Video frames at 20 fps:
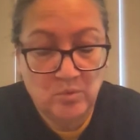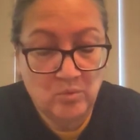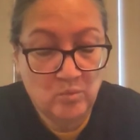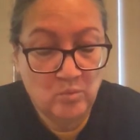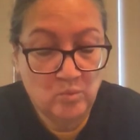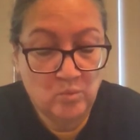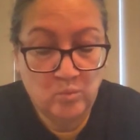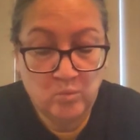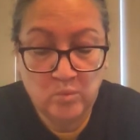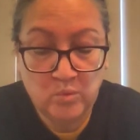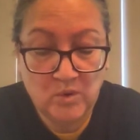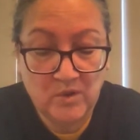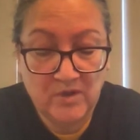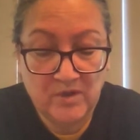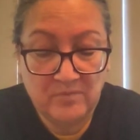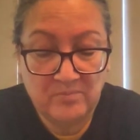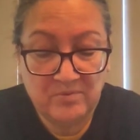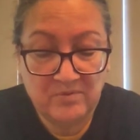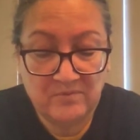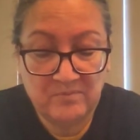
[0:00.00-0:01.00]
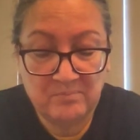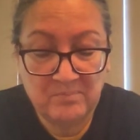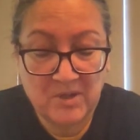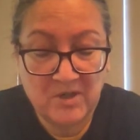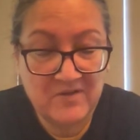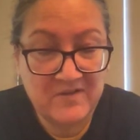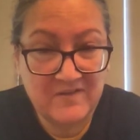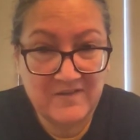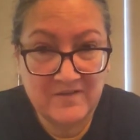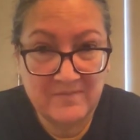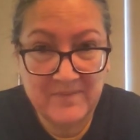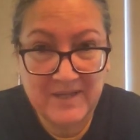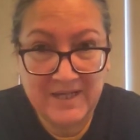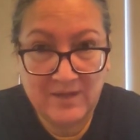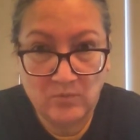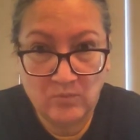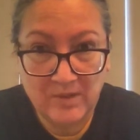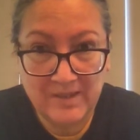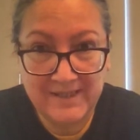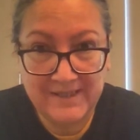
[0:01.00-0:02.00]
would
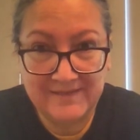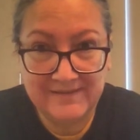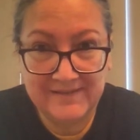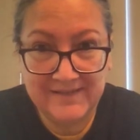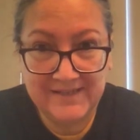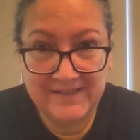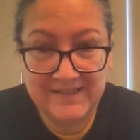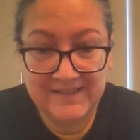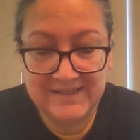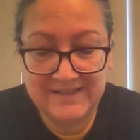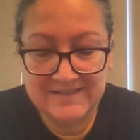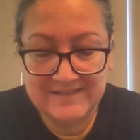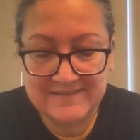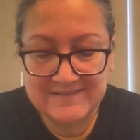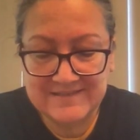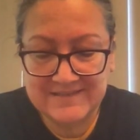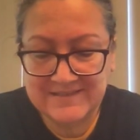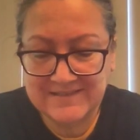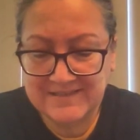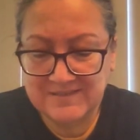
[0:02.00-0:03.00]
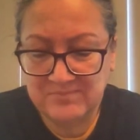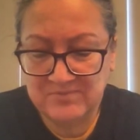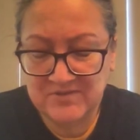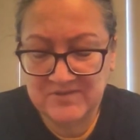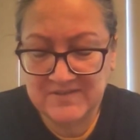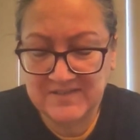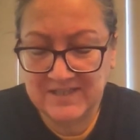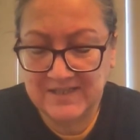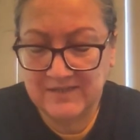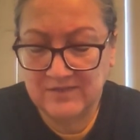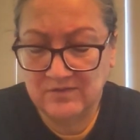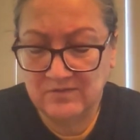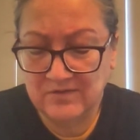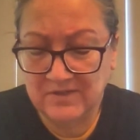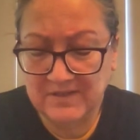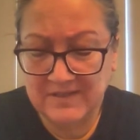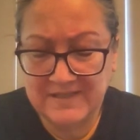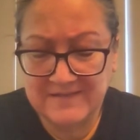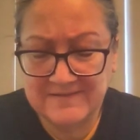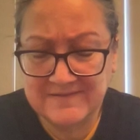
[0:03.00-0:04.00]
participate willingly 60% or
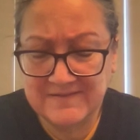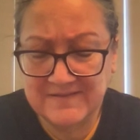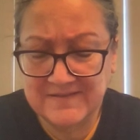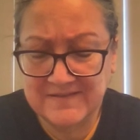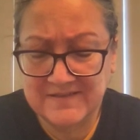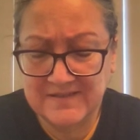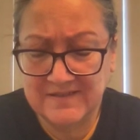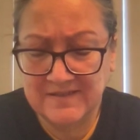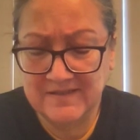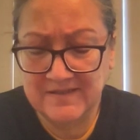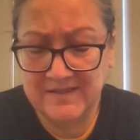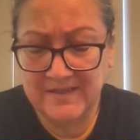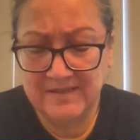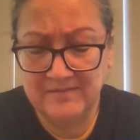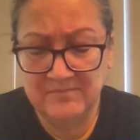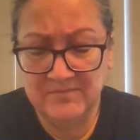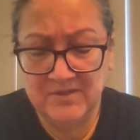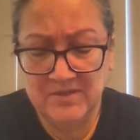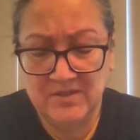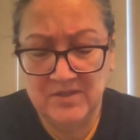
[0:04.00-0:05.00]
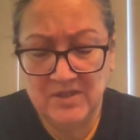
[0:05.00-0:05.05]
less of the time